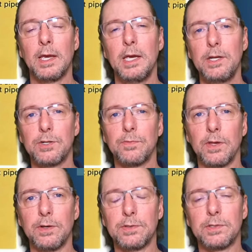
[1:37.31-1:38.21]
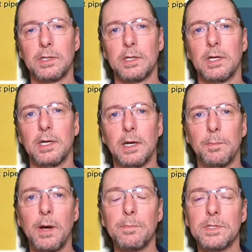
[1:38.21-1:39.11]
each of those
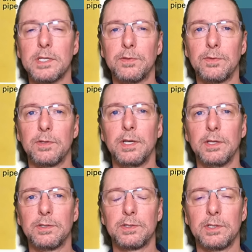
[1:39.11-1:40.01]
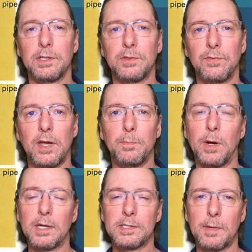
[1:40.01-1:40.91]
pumps is fed
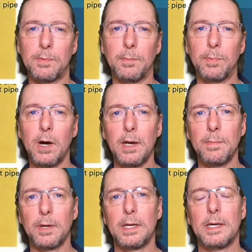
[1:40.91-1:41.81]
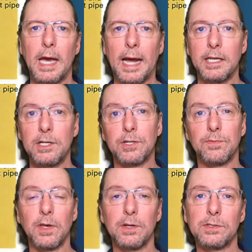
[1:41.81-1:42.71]
by a separate pipe, and each
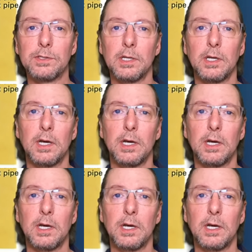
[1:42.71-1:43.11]
of those